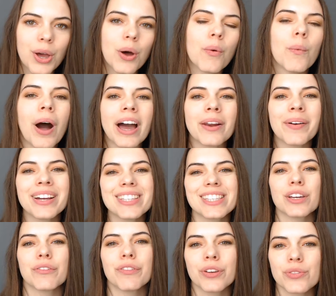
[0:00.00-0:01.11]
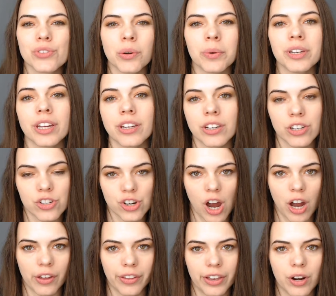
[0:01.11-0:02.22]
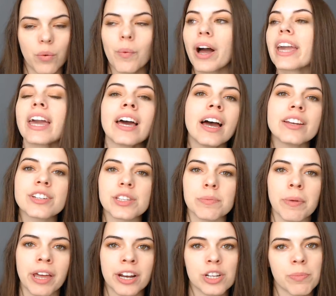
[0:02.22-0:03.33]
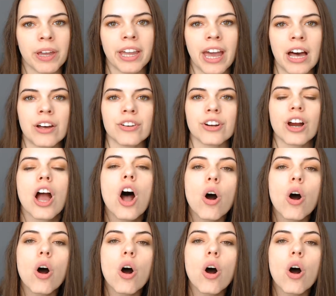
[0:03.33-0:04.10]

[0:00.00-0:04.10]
Why do I still feel so addicted to chocolate? Why can't I just manage my calendar?